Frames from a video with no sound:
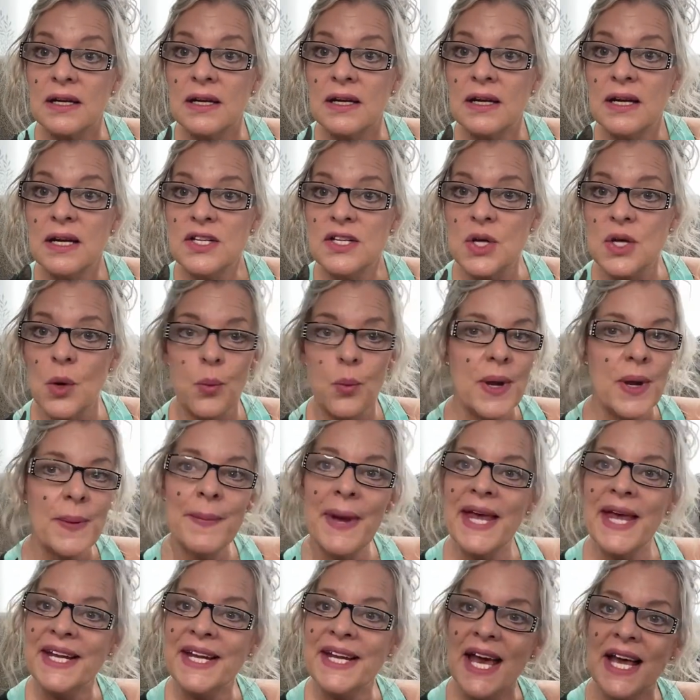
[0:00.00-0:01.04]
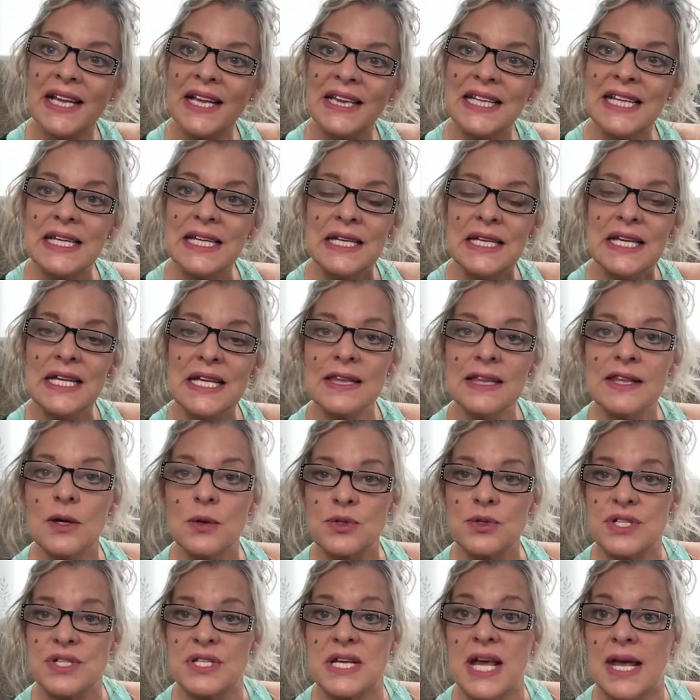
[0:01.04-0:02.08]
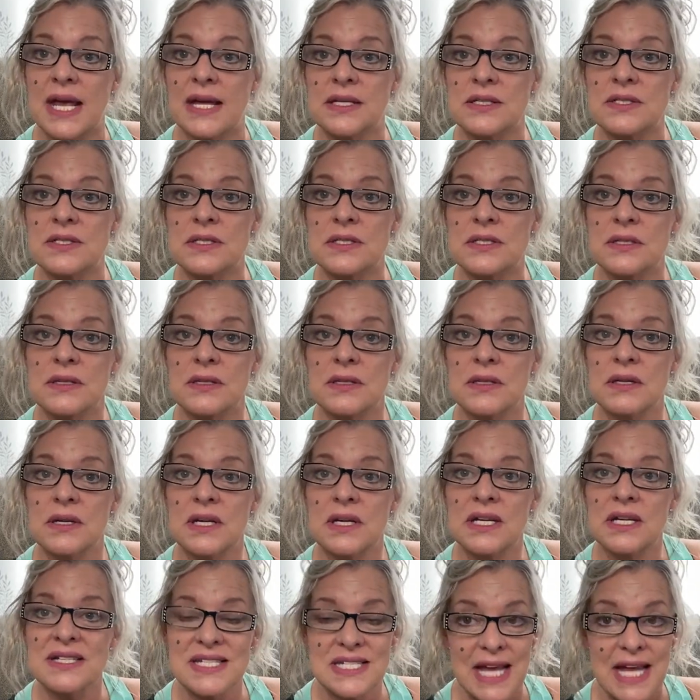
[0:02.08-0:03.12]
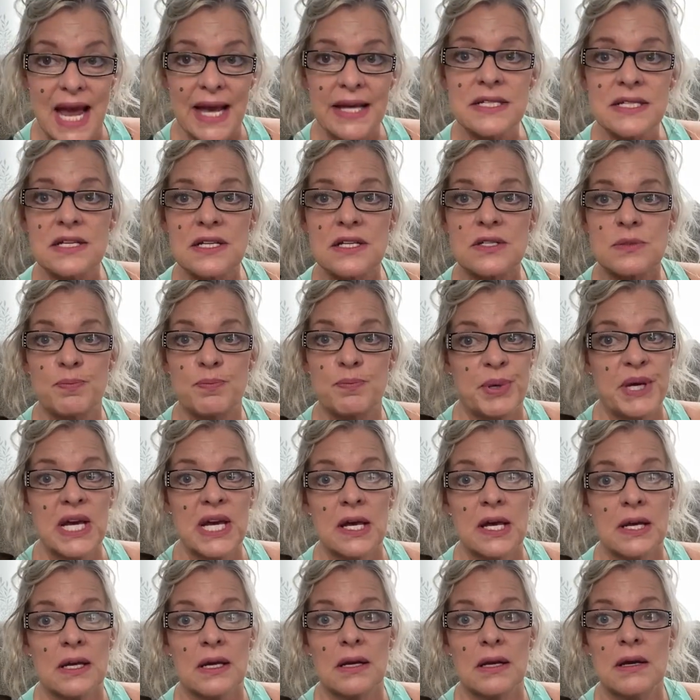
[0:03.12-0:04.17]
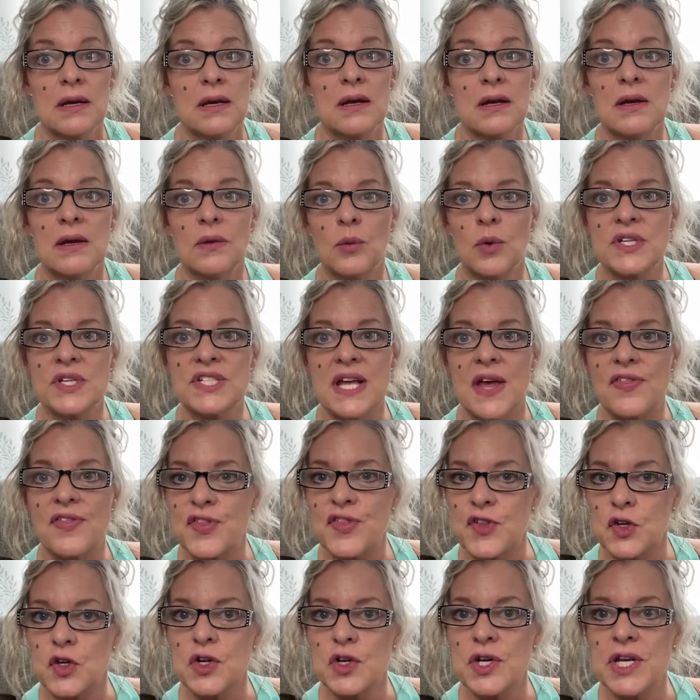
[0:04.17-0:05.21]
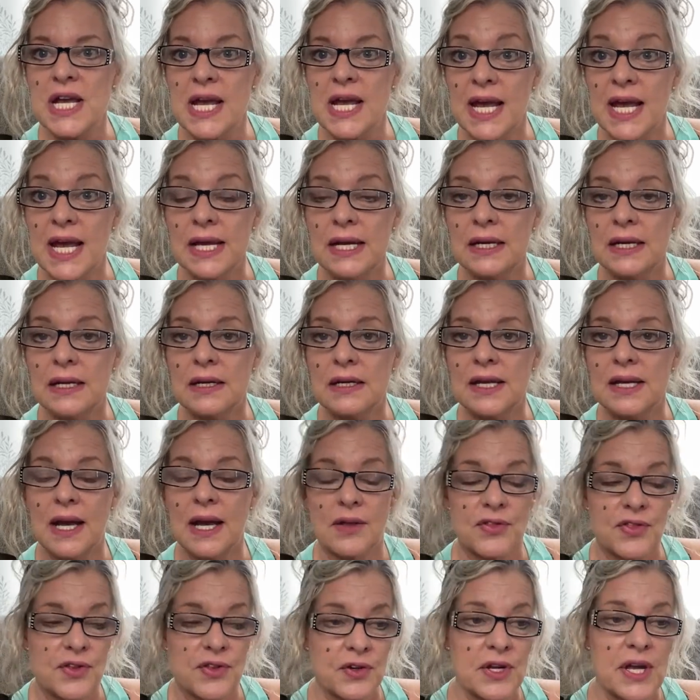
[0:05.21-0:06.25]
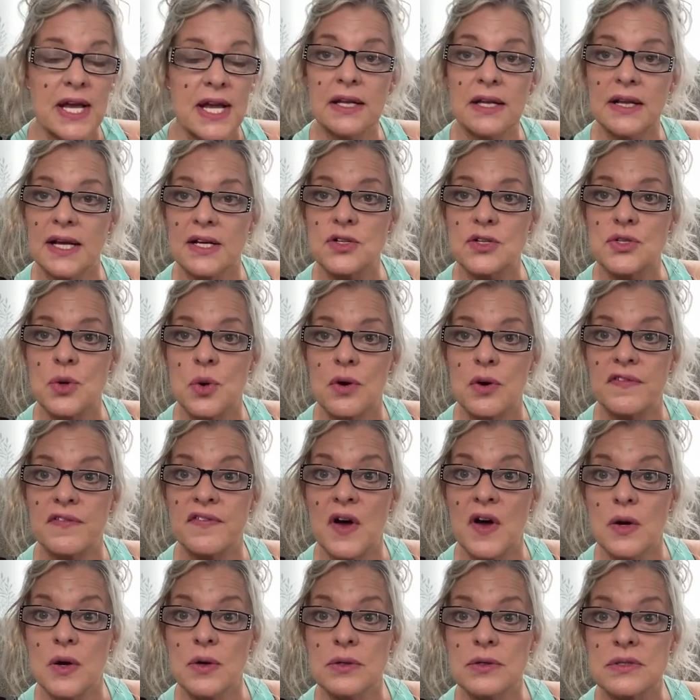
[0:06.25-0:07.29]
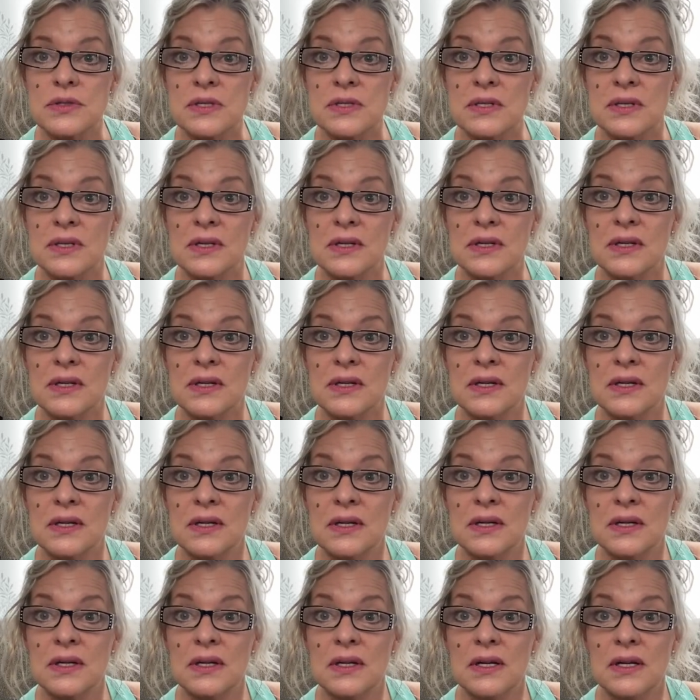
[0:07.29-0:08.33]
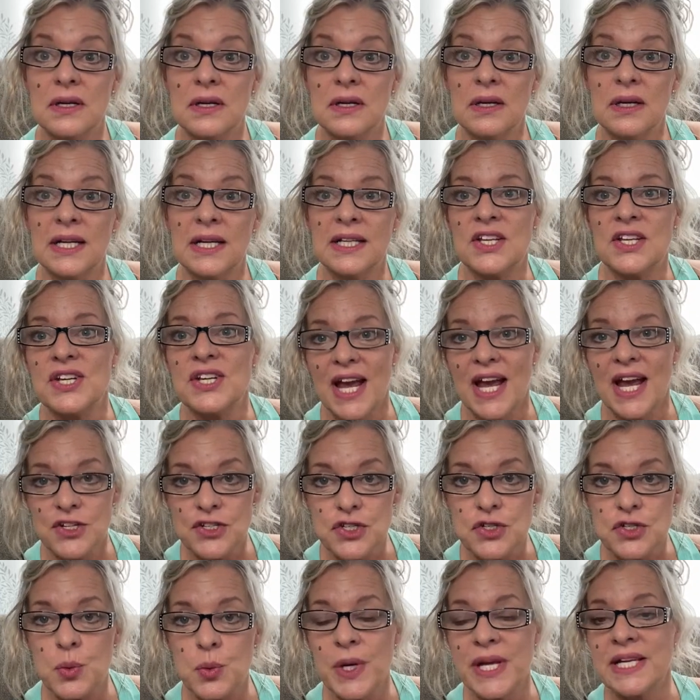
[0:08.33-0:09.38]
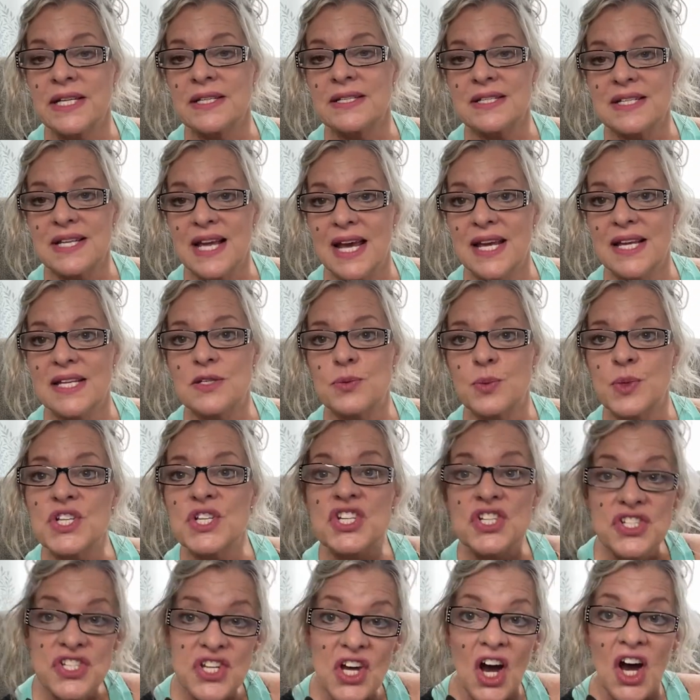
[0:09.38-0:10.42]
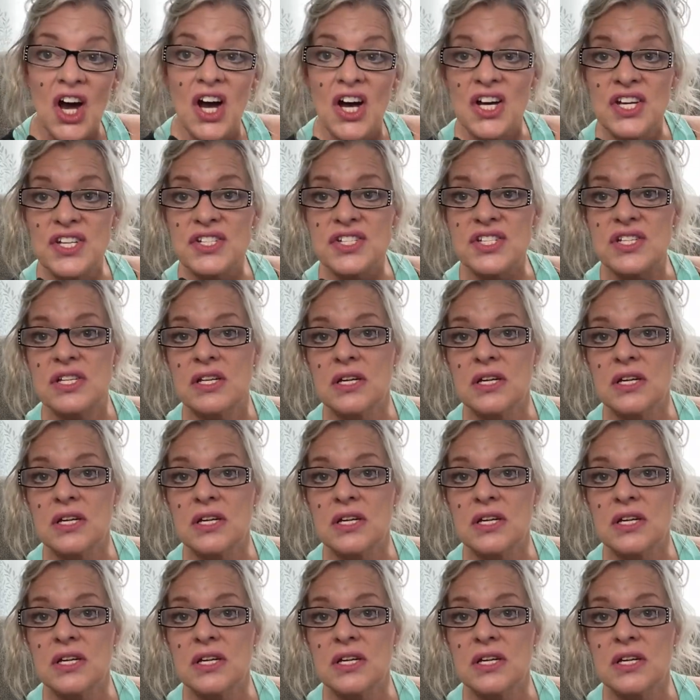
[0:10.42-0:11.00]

So we may not need those states. Because Texas, big. What is that, 38? Yeah, 38 electoral votes. And then you got your swing states, which is us.